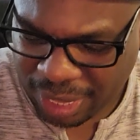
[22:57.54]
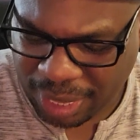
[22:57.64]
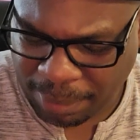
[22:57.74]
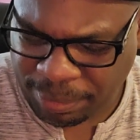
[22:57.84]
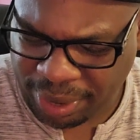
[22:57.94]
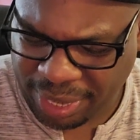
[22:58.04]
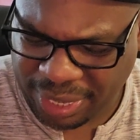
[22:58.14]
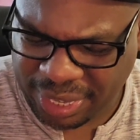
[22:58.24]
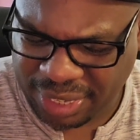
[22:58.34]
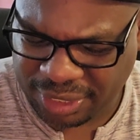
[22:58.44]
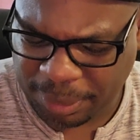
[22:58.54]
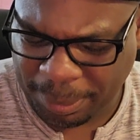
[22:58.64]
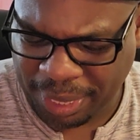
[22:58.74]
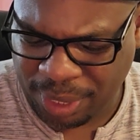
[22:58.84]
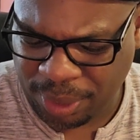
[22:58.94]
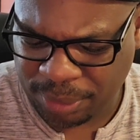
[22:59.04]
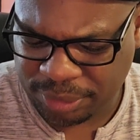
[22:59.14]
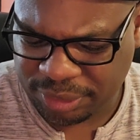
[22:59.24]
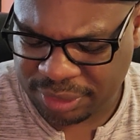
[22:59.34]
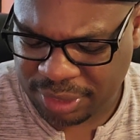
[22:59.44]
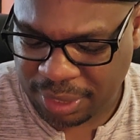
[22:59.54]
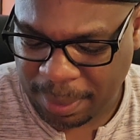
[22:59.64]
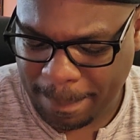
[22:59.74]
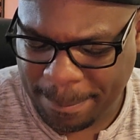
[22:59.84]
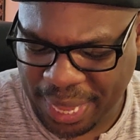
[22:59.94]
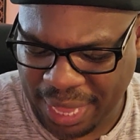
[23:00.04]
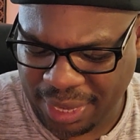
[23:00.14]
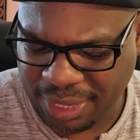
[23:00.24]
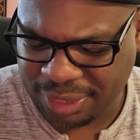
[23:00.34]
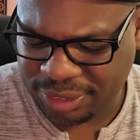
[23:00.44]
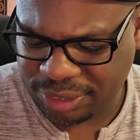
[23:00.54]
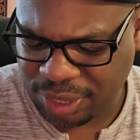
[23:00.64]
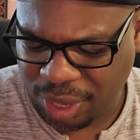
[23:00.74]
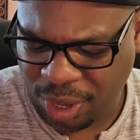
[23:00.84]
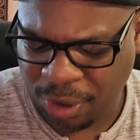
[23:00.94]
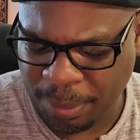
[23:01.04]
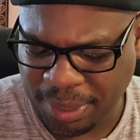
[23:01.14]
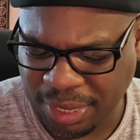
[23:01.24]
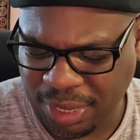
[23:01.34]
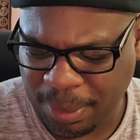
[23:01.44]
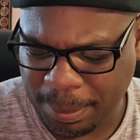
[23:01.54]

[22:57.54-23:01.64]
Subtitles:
Upright, it is about balance, harmony,